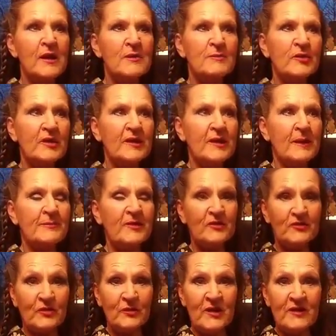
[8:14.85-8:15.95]
Put it up there.
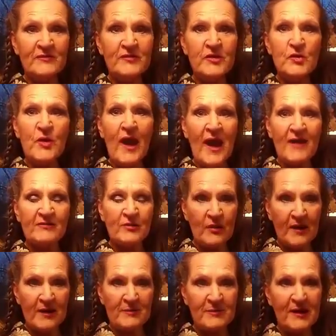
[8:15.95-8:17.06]
So if you have
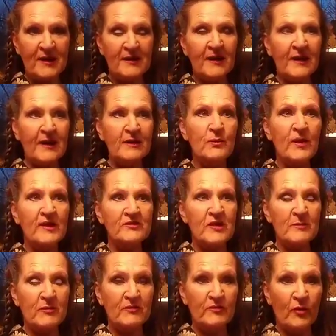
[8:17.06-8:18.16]
chronic pain in any way,
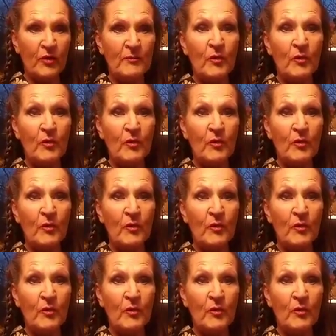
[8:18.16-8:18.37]
shape, or form,